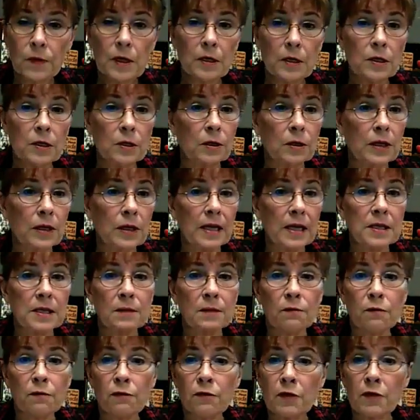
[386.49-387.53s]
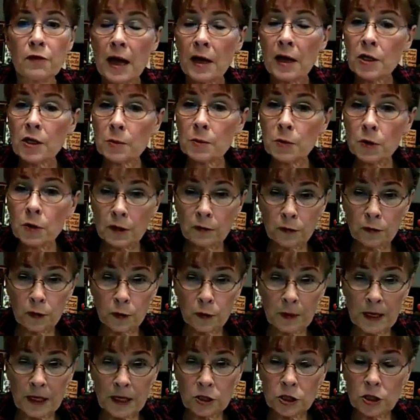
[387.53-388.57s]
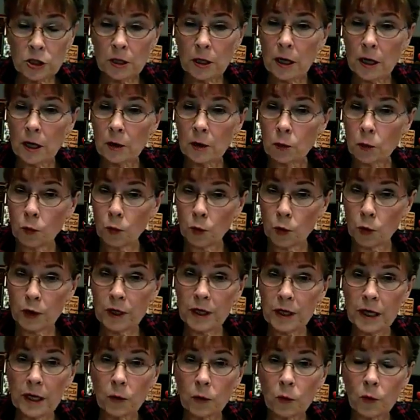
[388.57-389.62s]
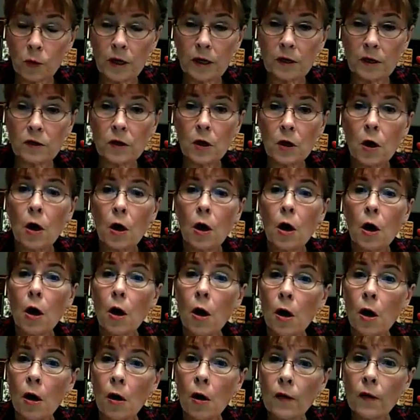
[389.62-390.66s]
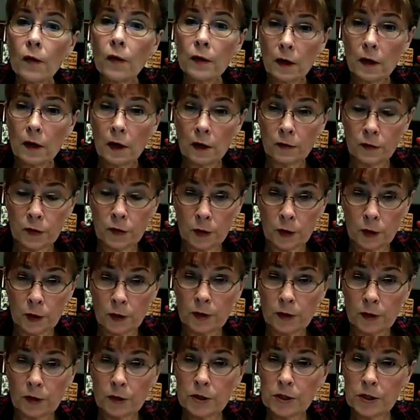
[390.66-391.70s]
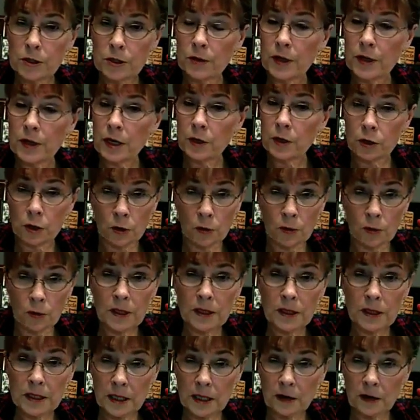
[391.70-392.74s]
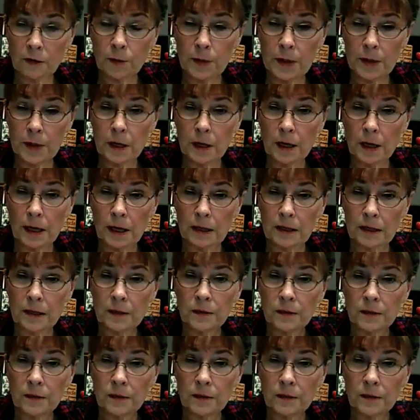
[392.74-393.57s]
You'll gain some valuable information on working with all of your learners so that no one is left behind.